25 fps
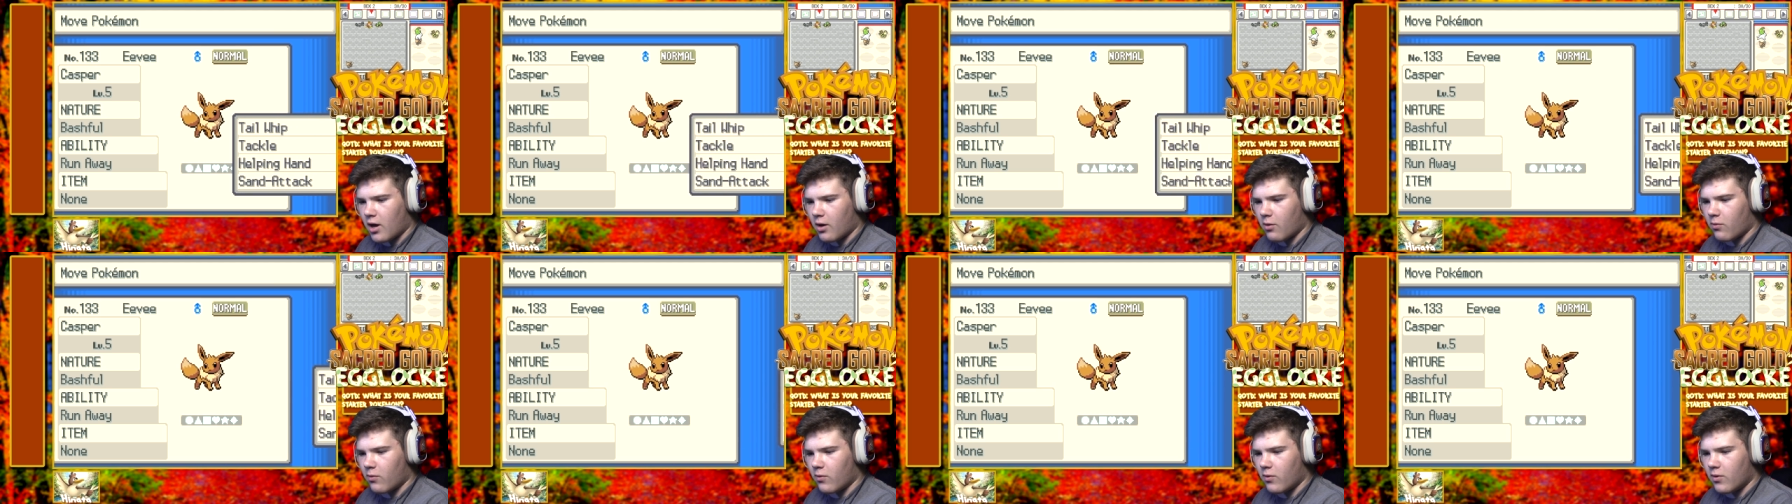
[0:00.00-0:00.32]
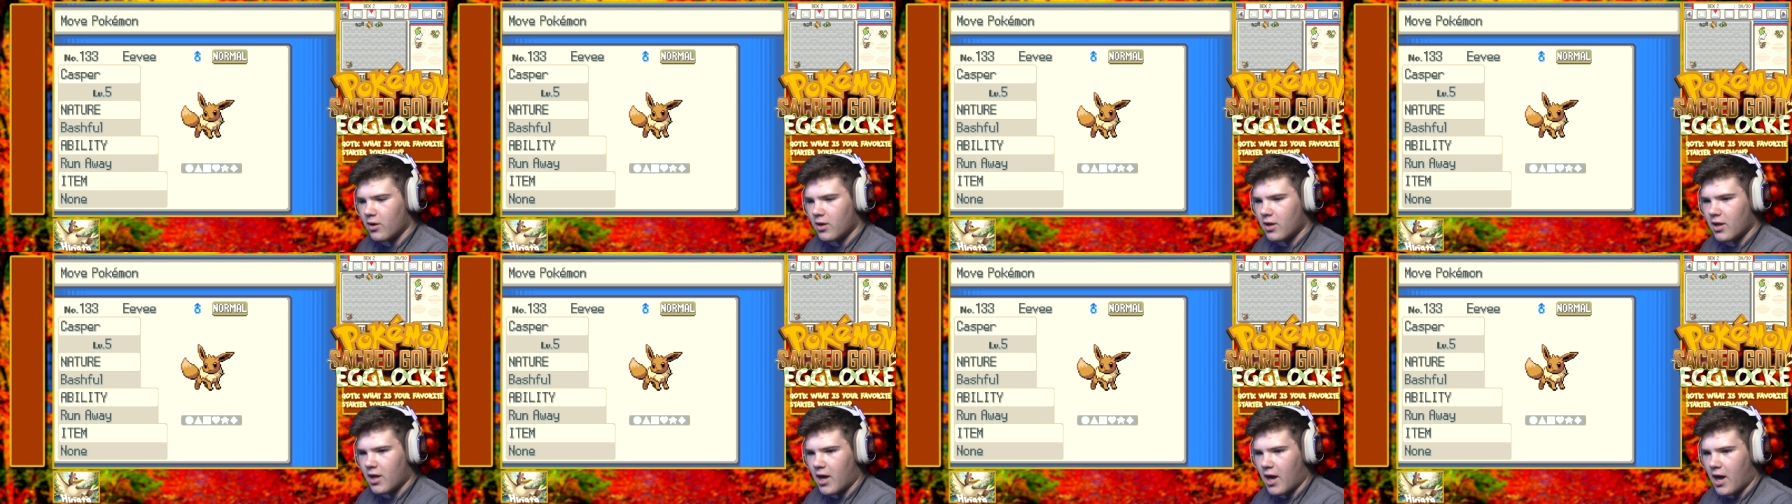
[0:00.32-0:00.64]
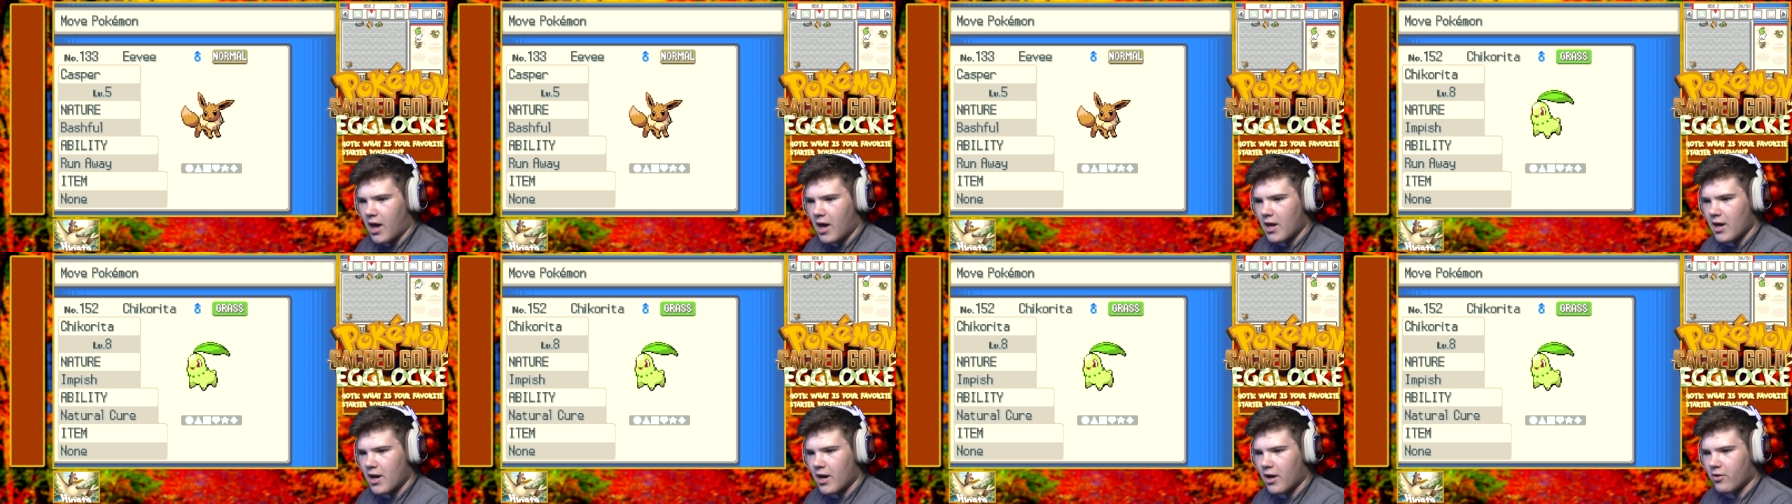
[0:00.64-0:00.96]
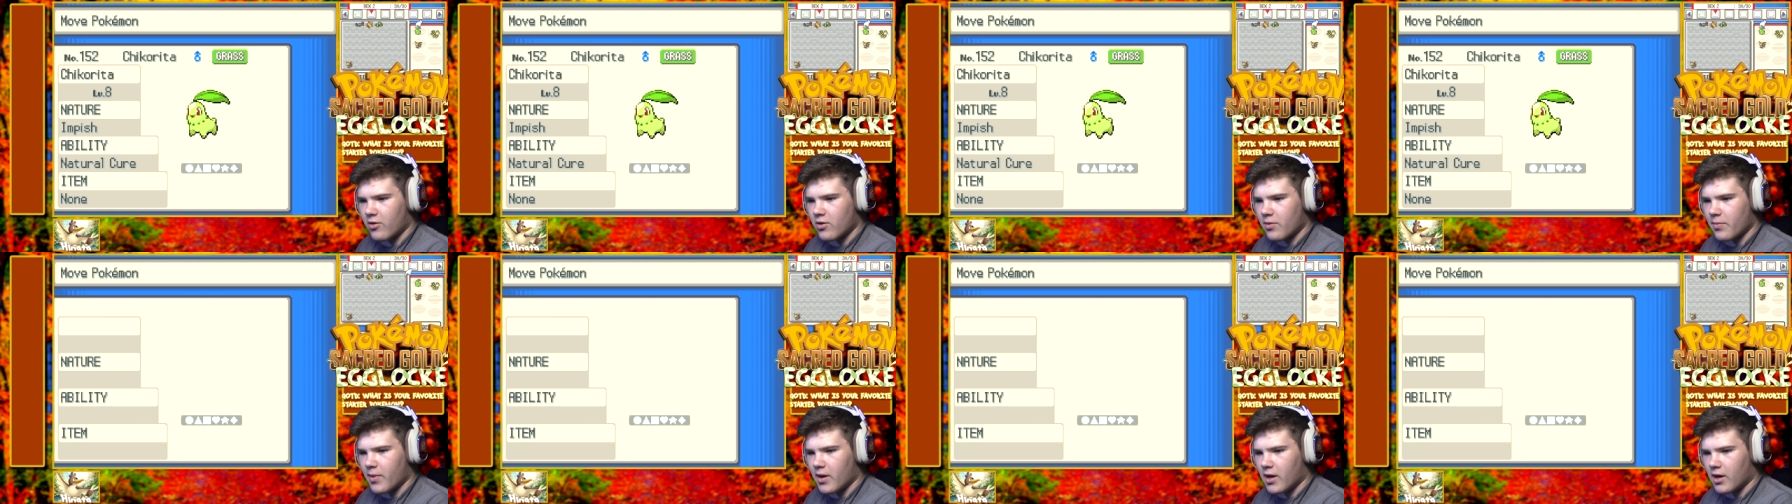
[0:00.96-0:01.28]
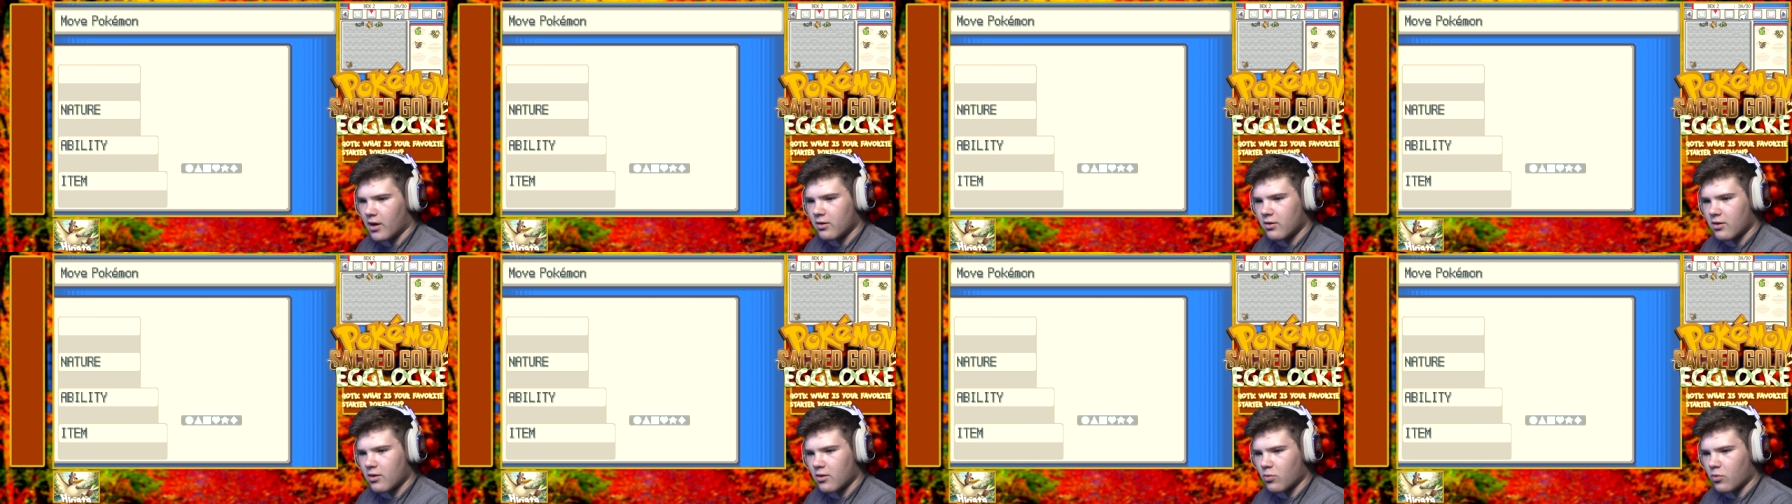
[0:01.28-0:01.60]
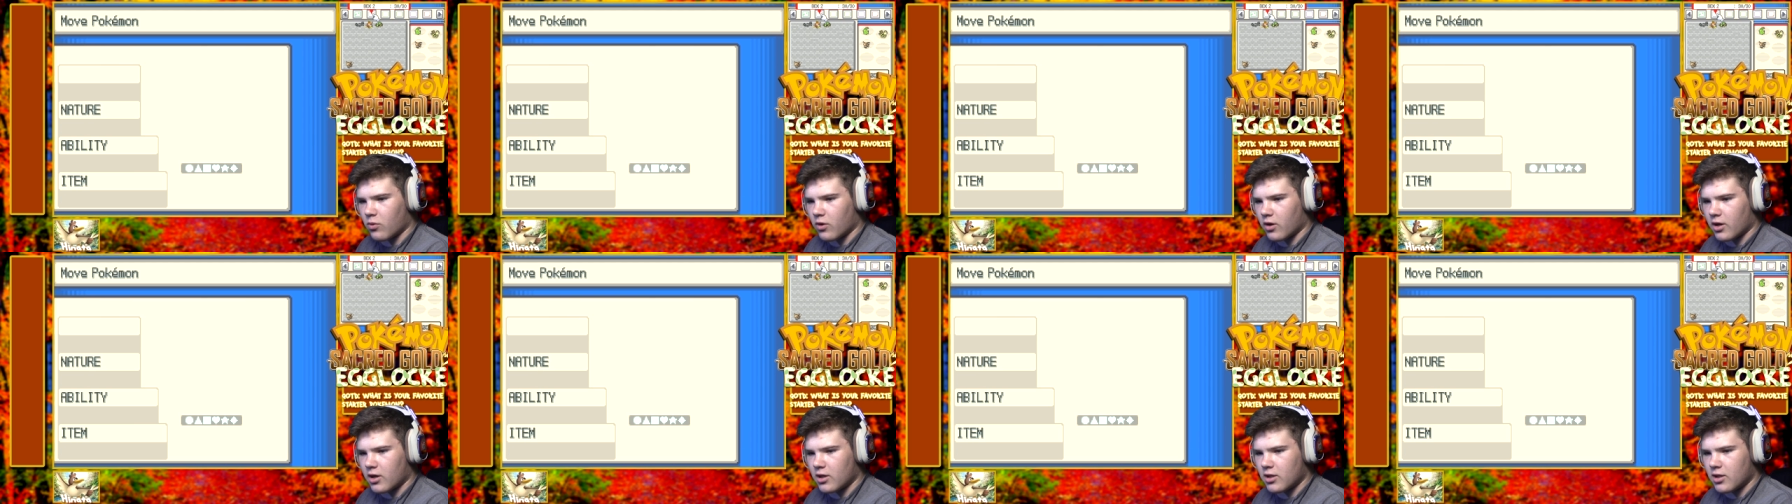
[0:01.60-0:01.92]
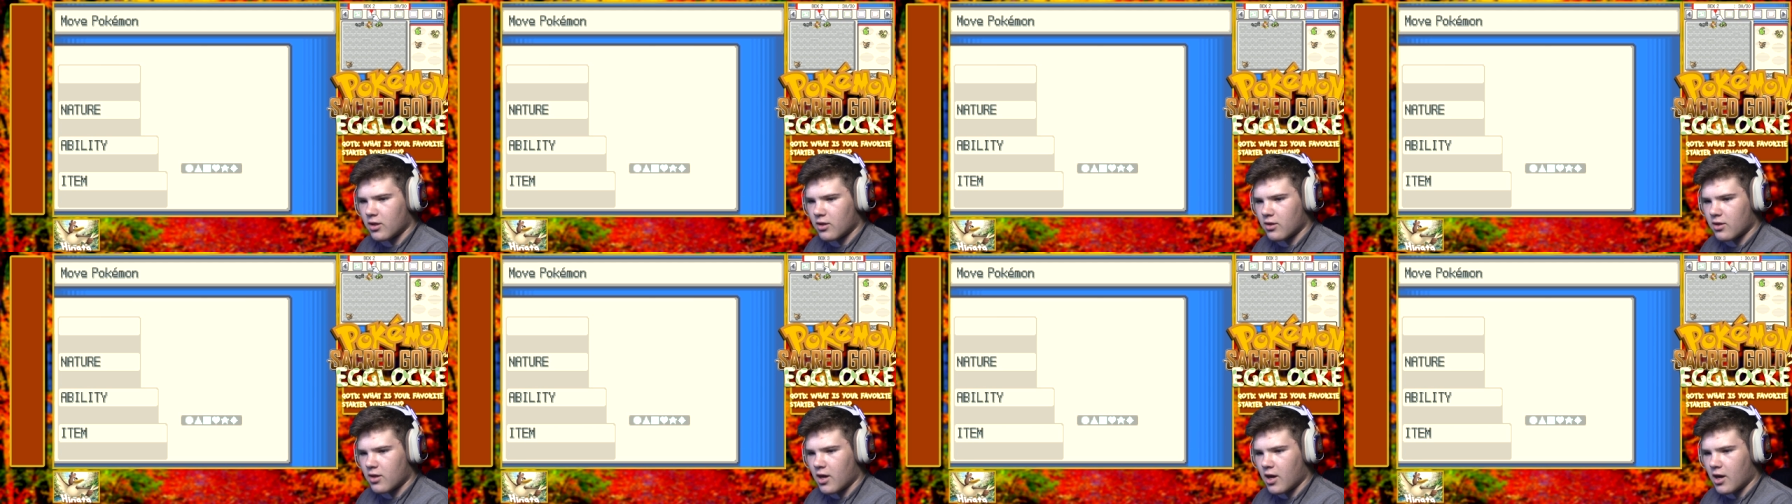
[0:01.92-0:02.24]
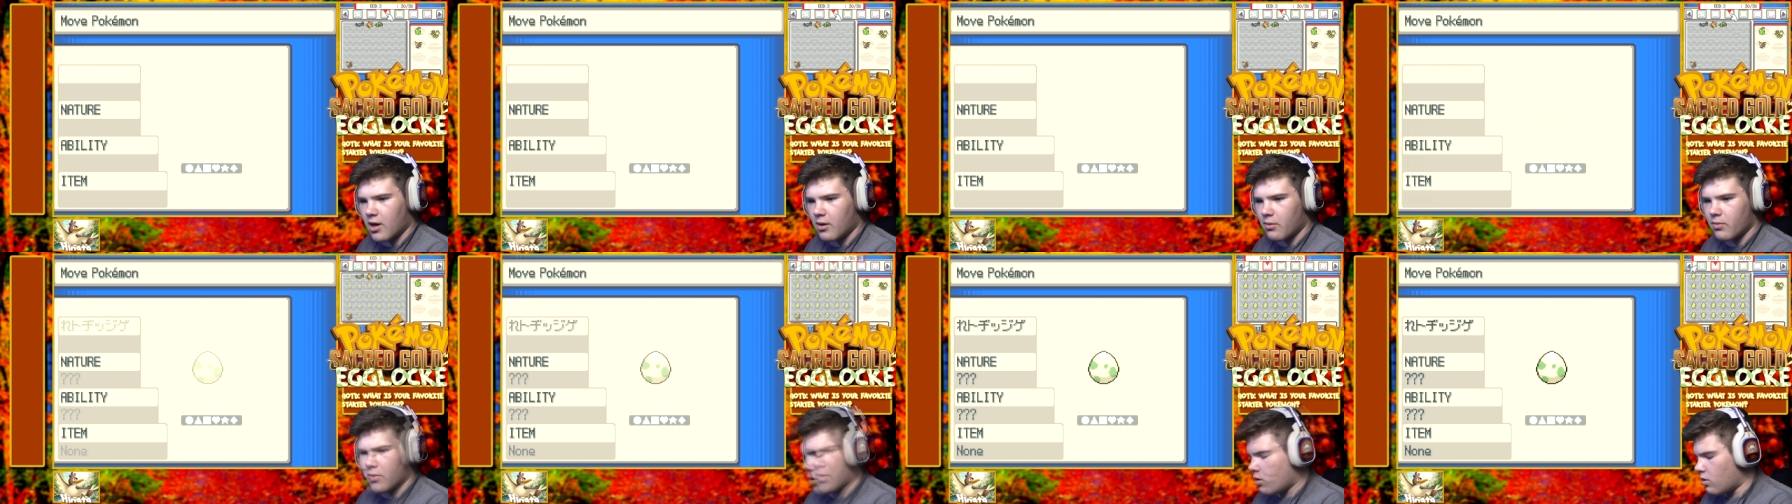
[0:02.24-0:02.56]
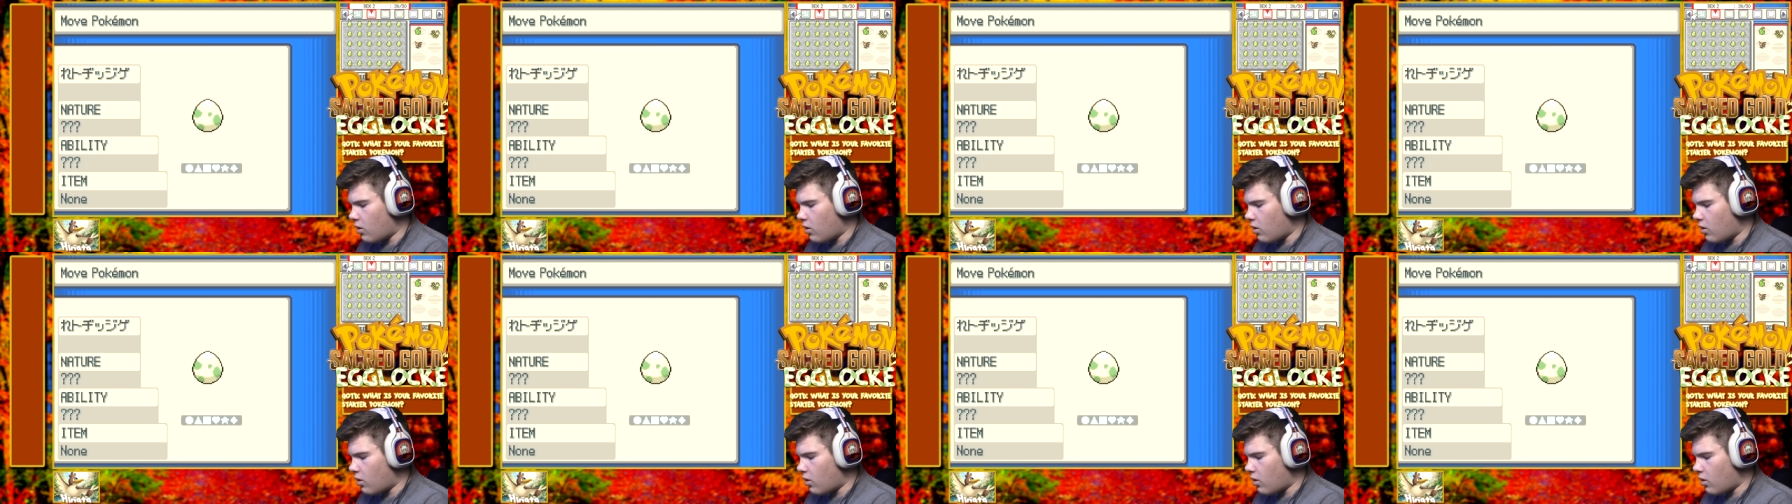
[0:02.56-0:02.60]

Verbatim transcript: I really hate how the boxes work in this game.